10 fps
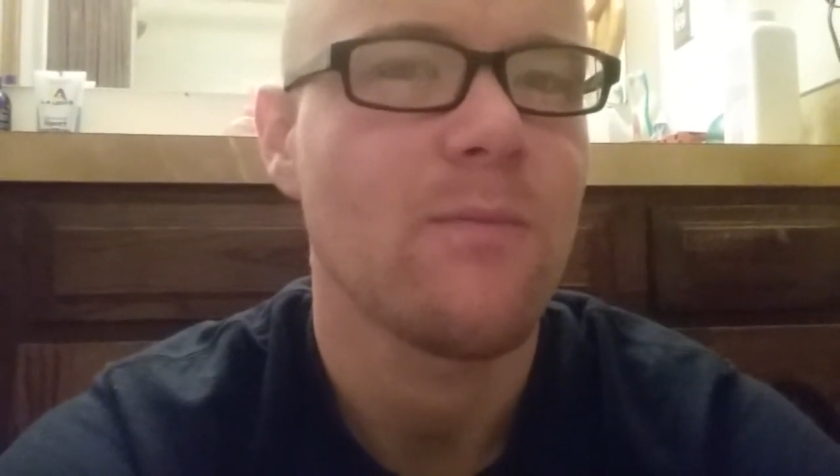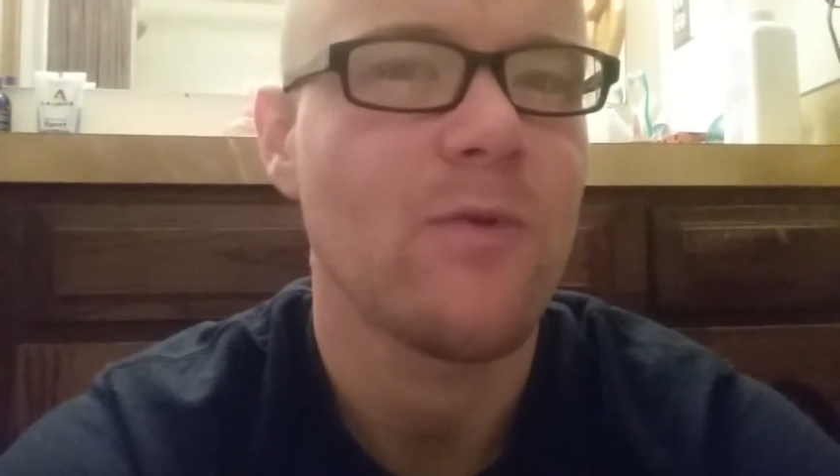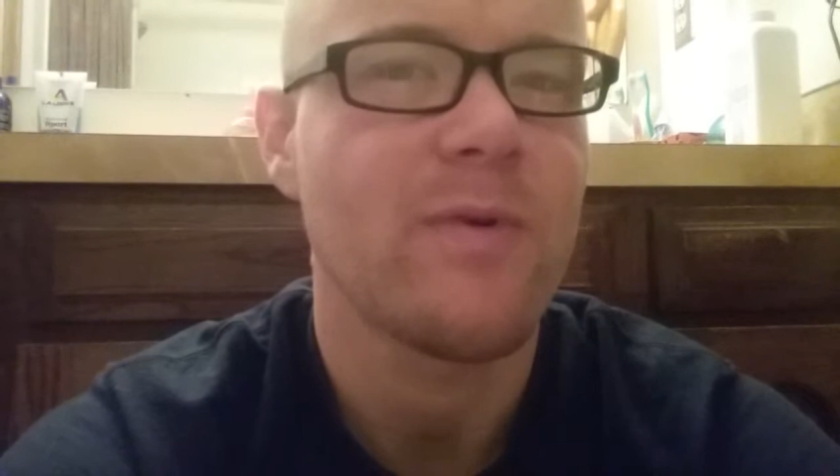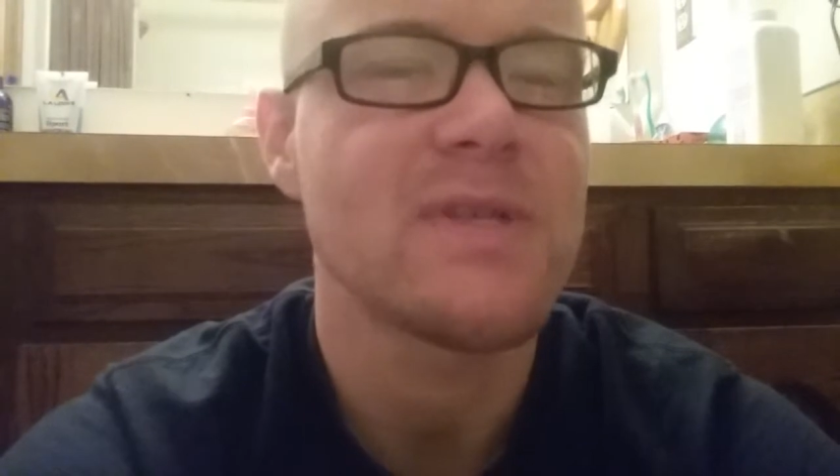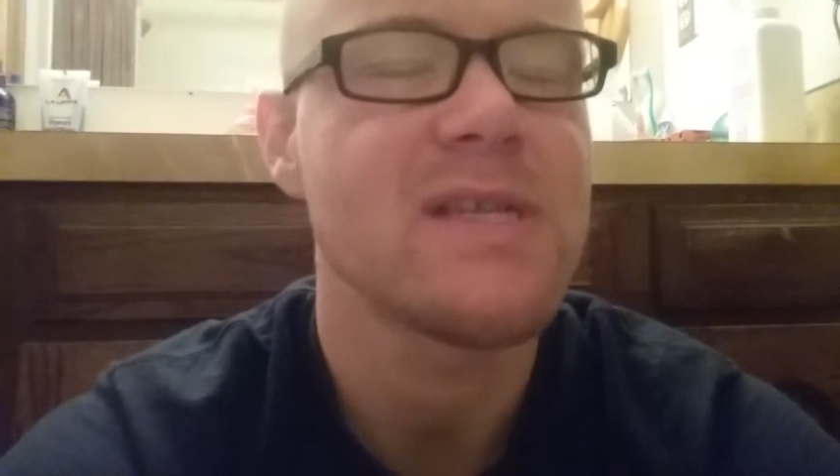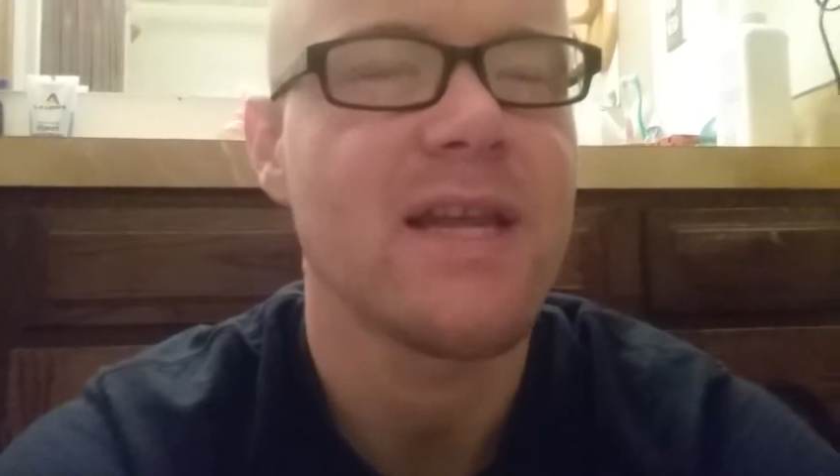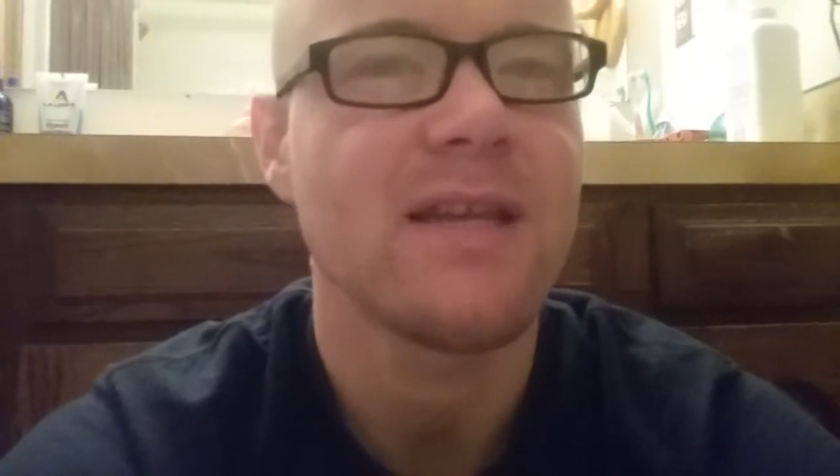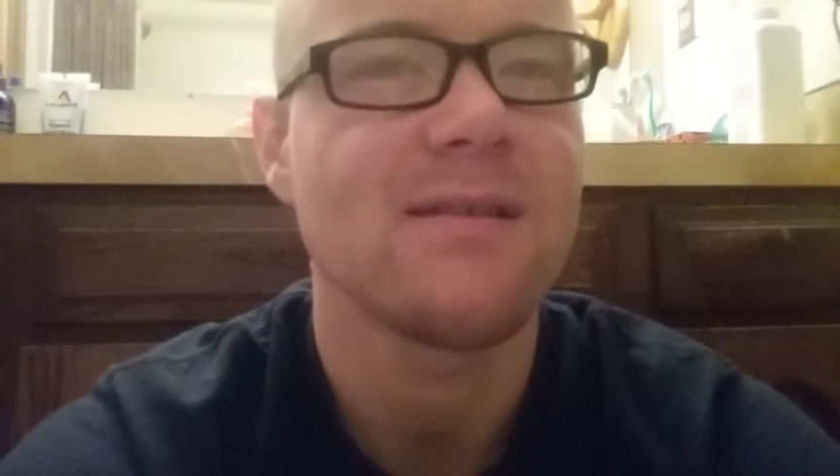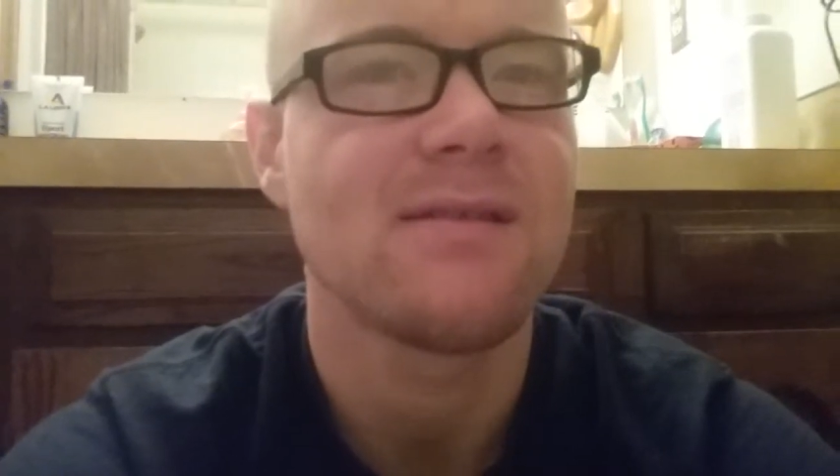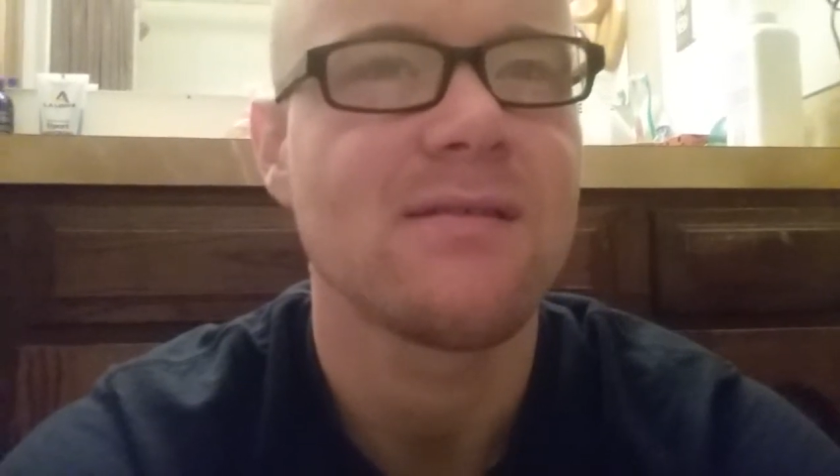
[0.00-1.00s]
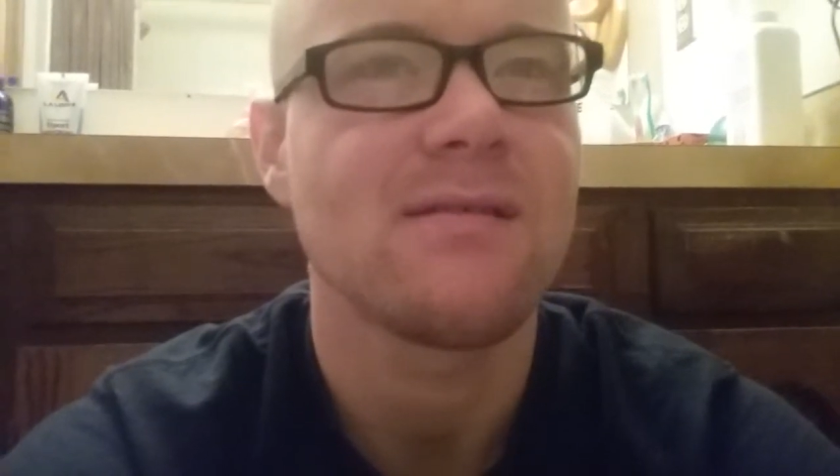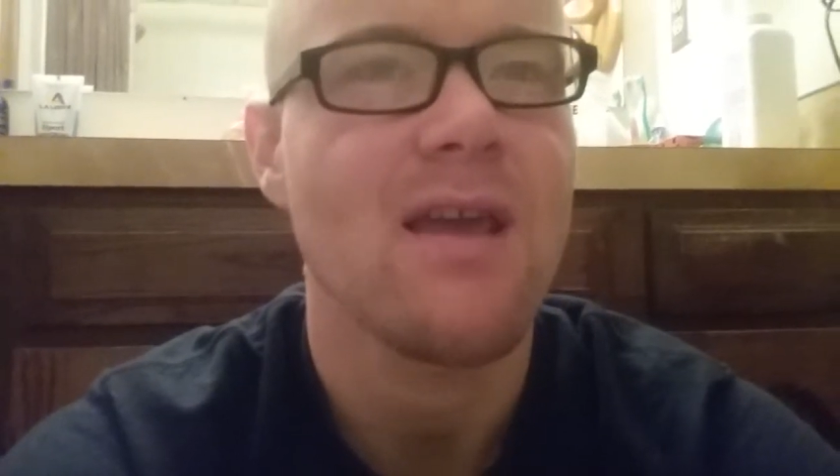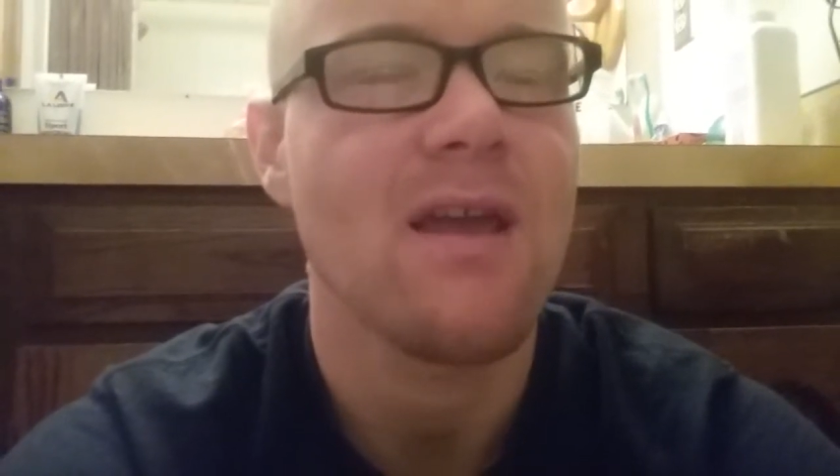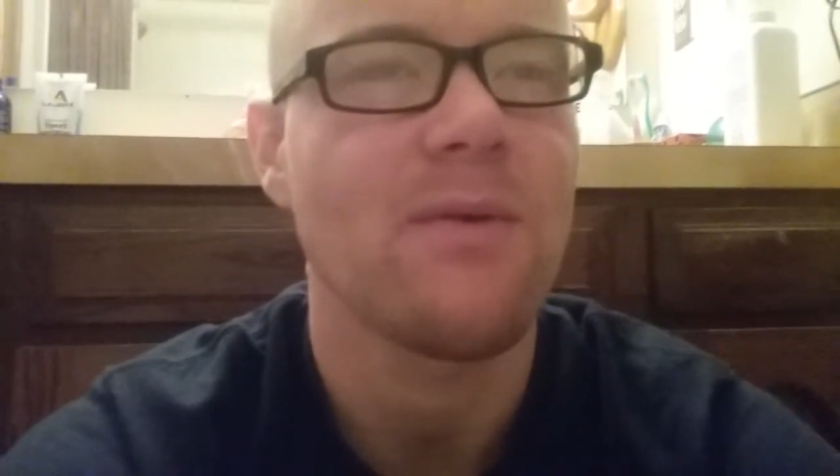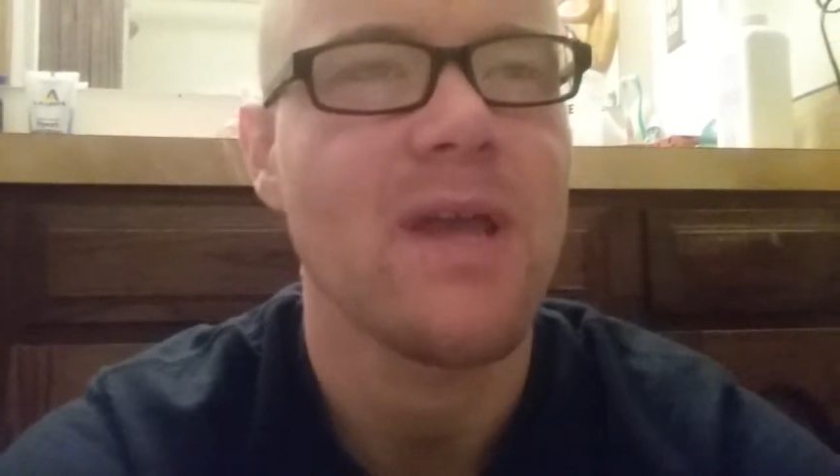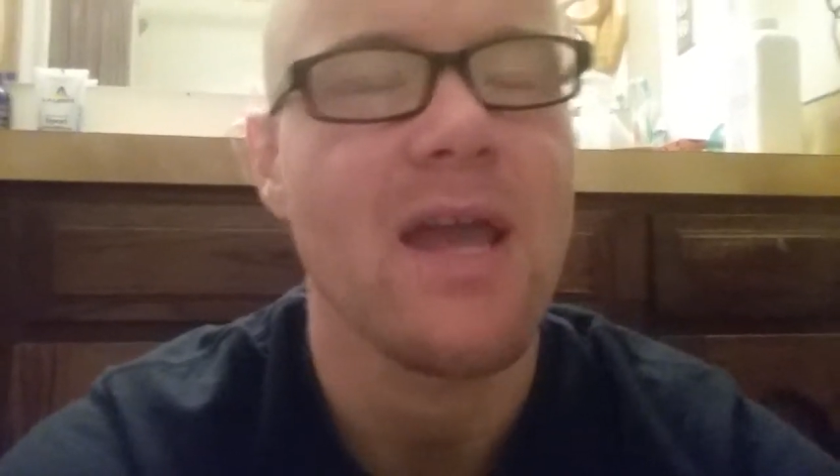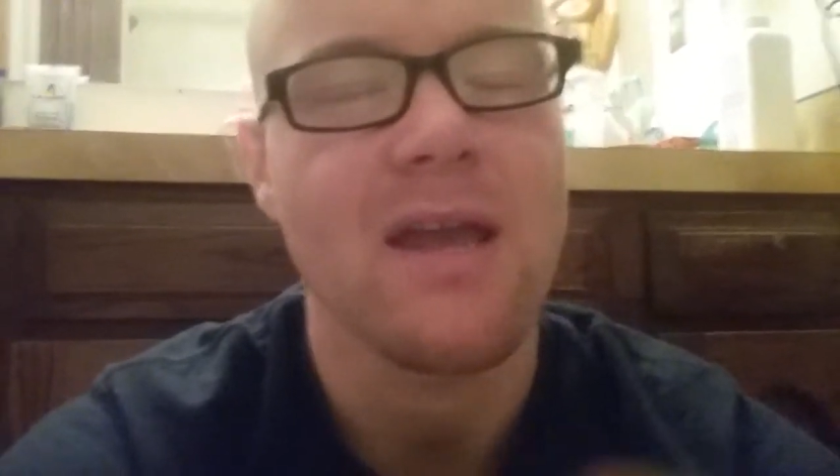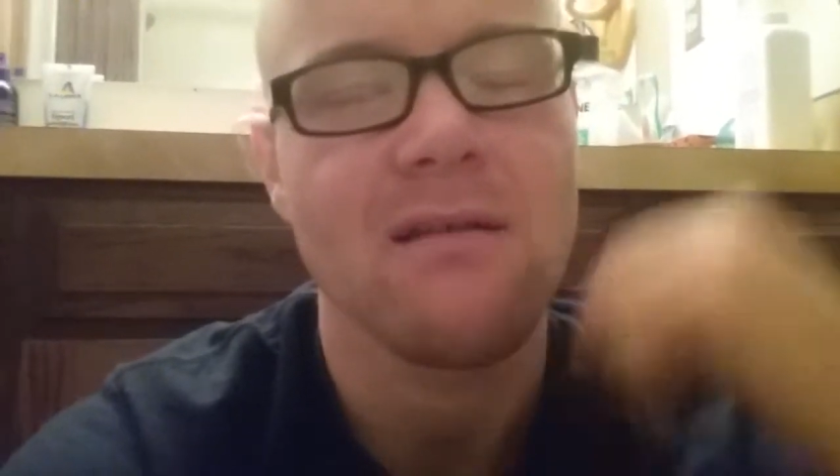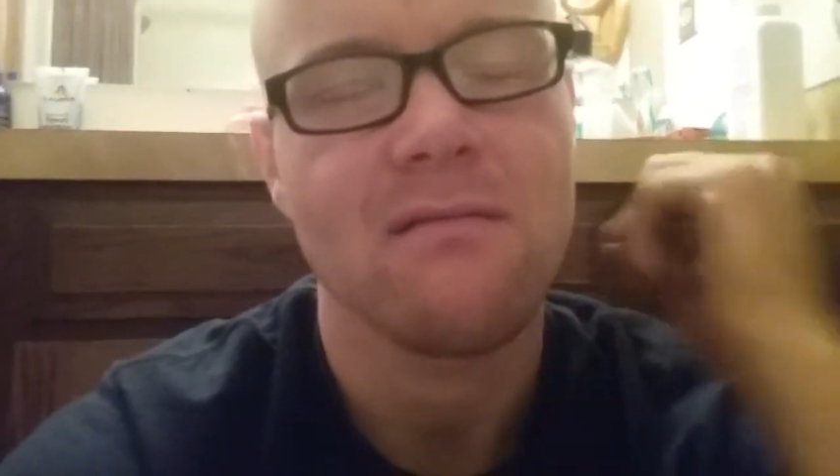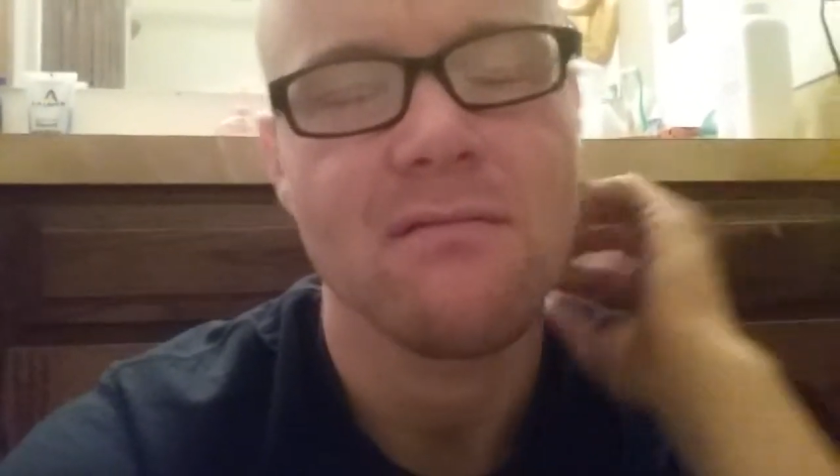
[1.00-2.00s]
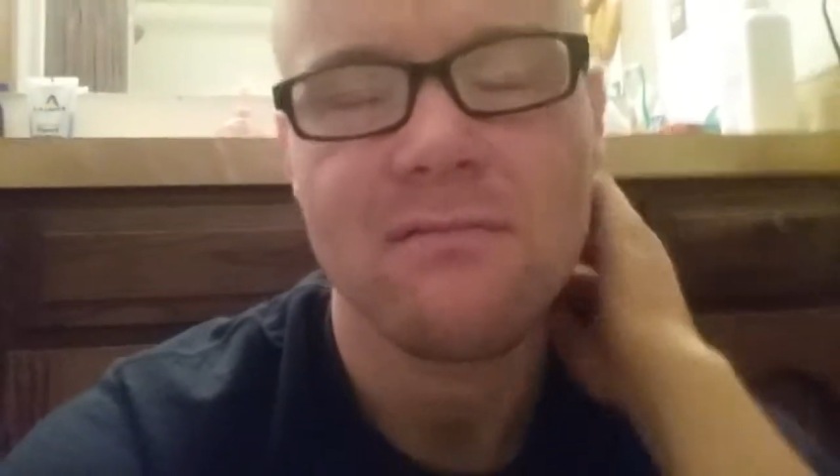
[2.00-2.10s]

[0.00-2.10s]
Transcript: we went to Denny's and we ate,